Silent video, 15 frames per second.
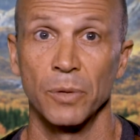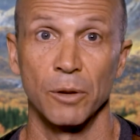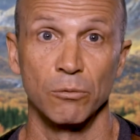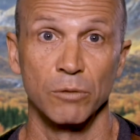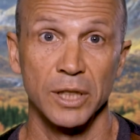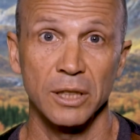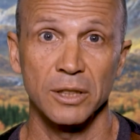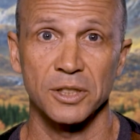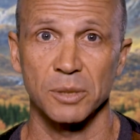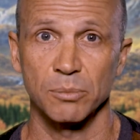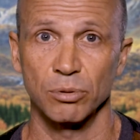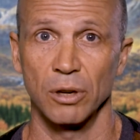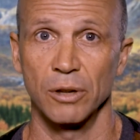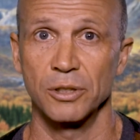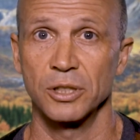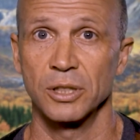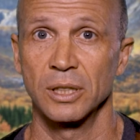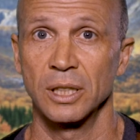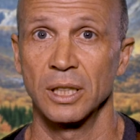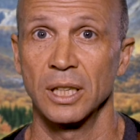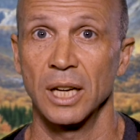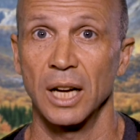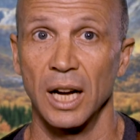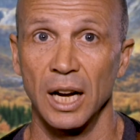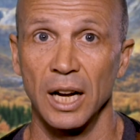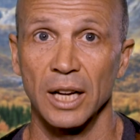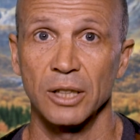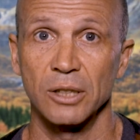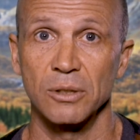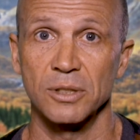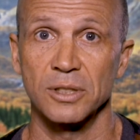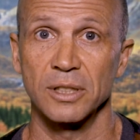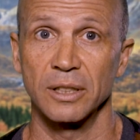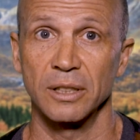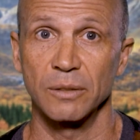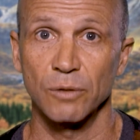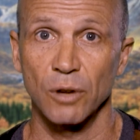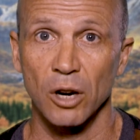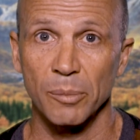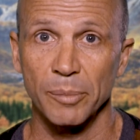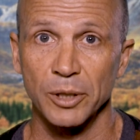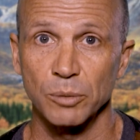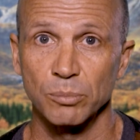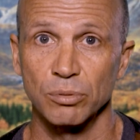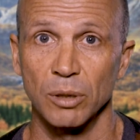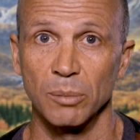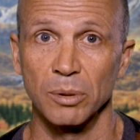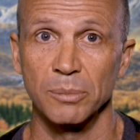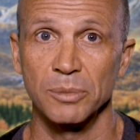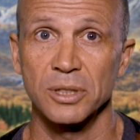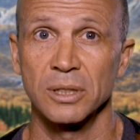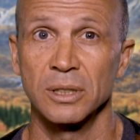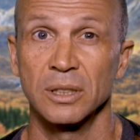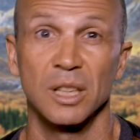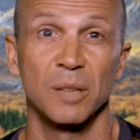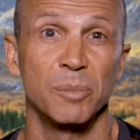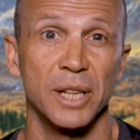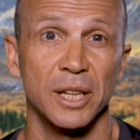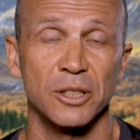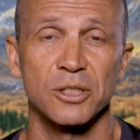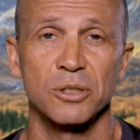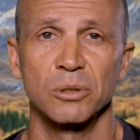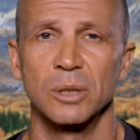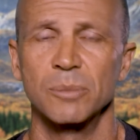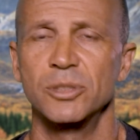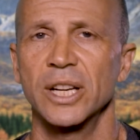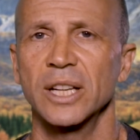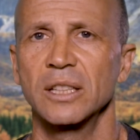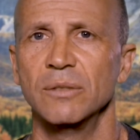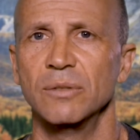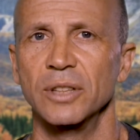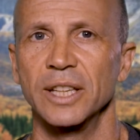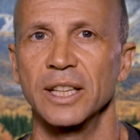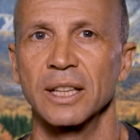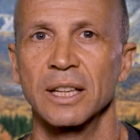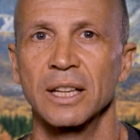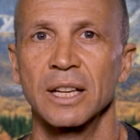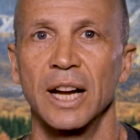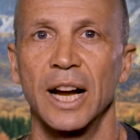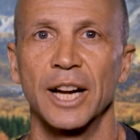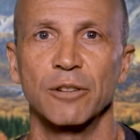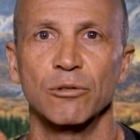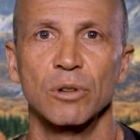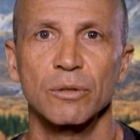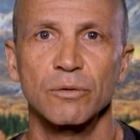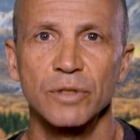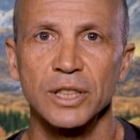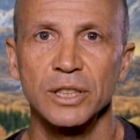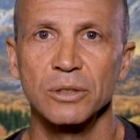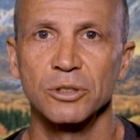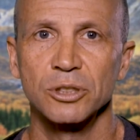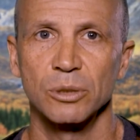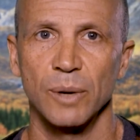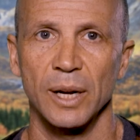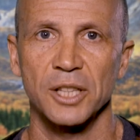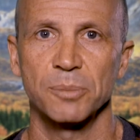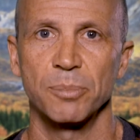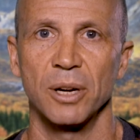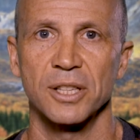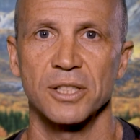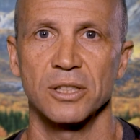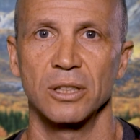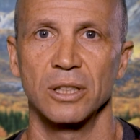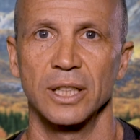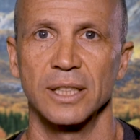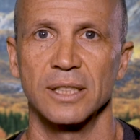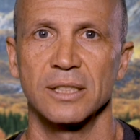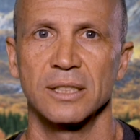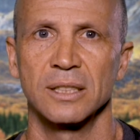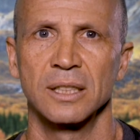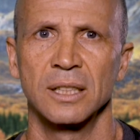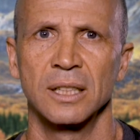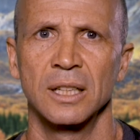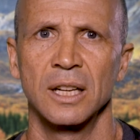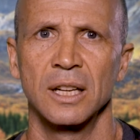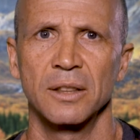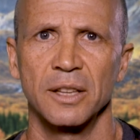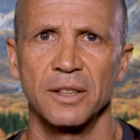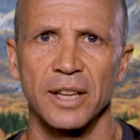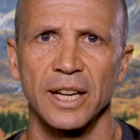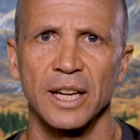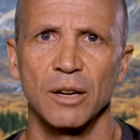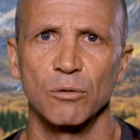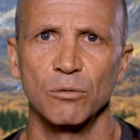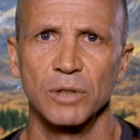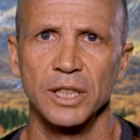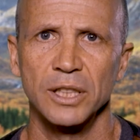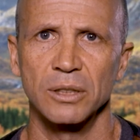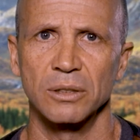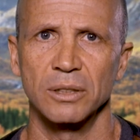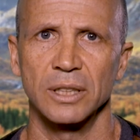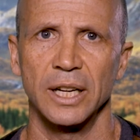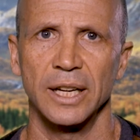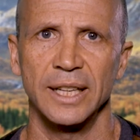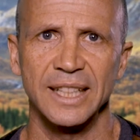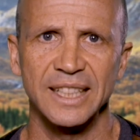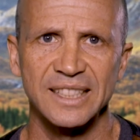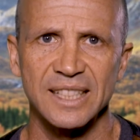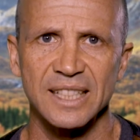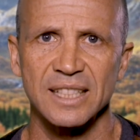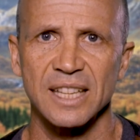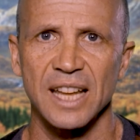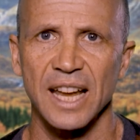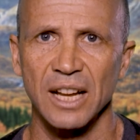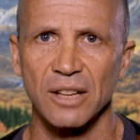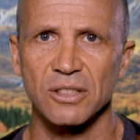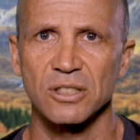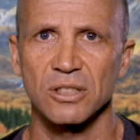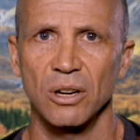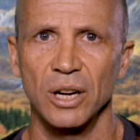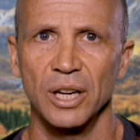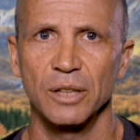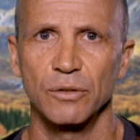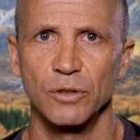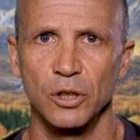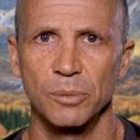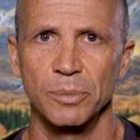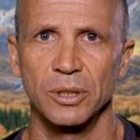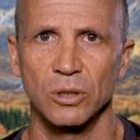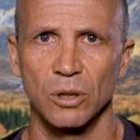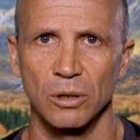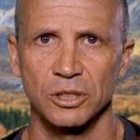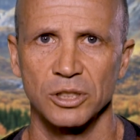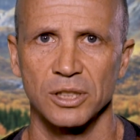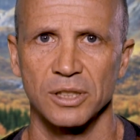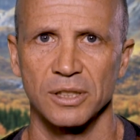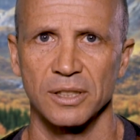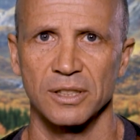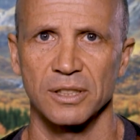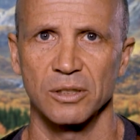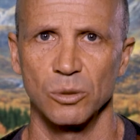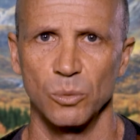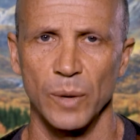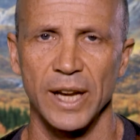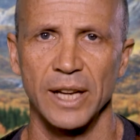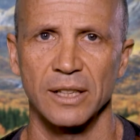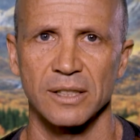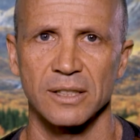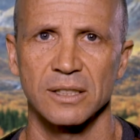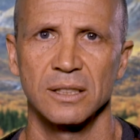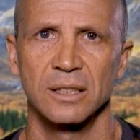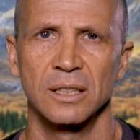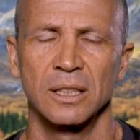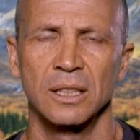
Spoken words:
The realist approach argues that environmental problems can be understood objectively and are revealed to us by science, that they are real and exist outside of human consciousness and awareness.